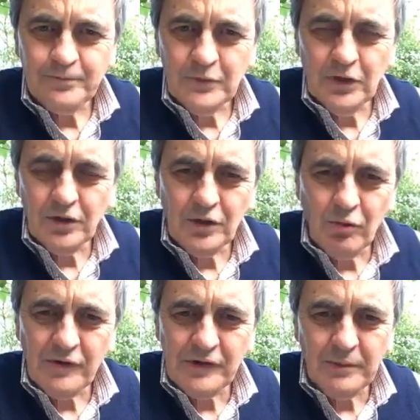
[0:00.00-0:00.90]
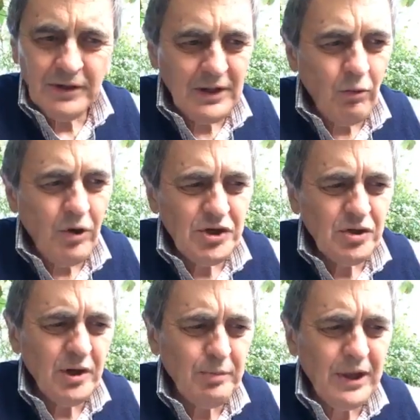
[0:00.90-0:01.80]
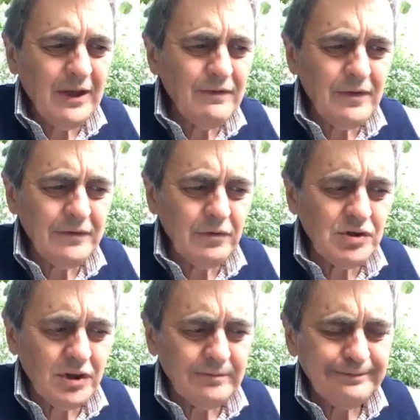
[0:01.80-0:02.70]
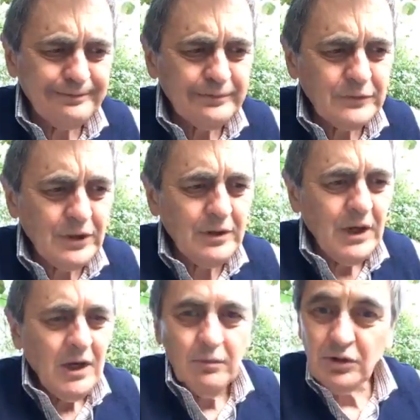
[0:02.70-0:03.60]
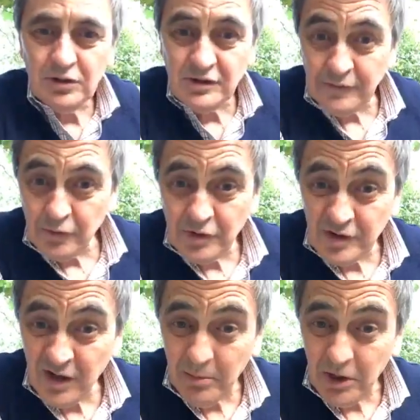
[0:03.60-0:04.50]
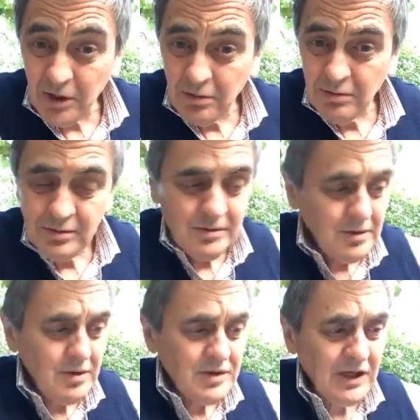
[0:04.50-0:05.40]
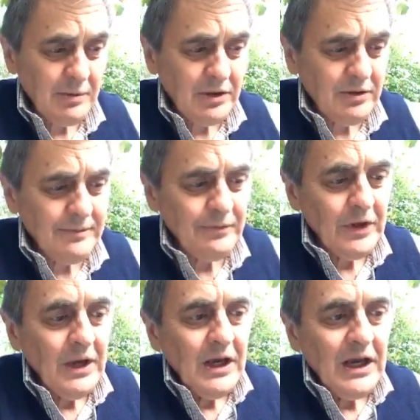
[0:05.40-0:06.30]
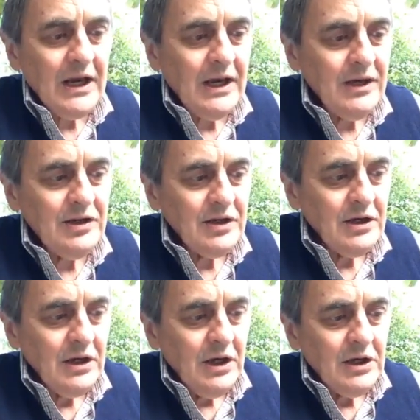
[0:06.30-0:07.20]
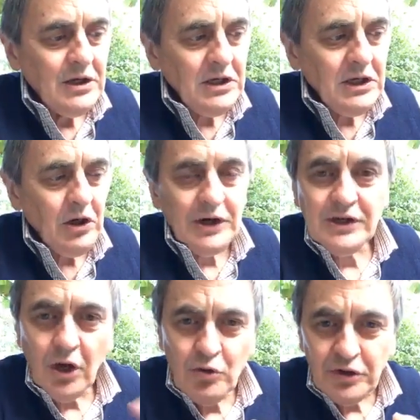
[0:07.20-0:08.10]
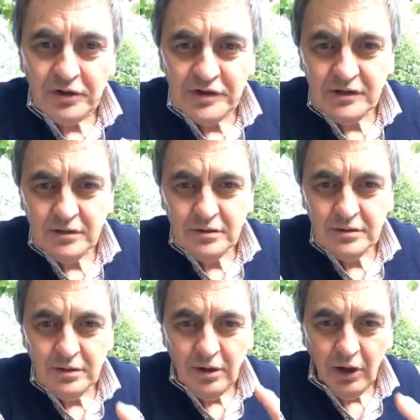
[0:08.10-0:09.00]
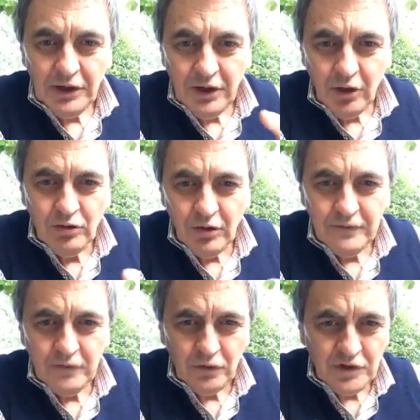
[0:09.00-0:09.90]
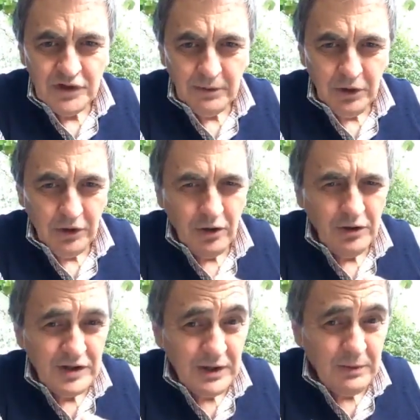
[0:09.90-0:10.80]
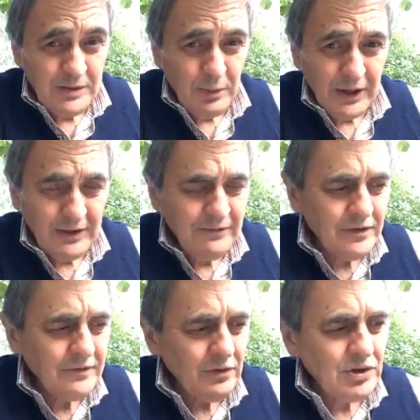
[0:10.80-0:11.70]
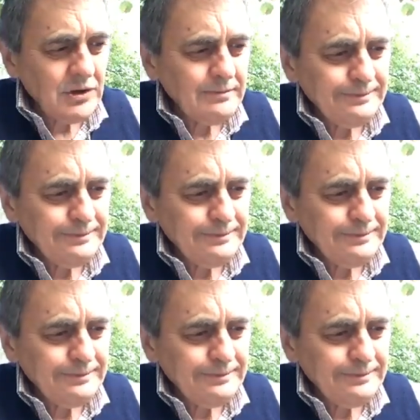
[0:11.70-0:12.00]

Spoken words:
You know, you want to think about that. Why should I plan for the future? Right? Because the future's coming. It's coming, right? And I know this. I know that the future's coming. I know that someone's planning for the future.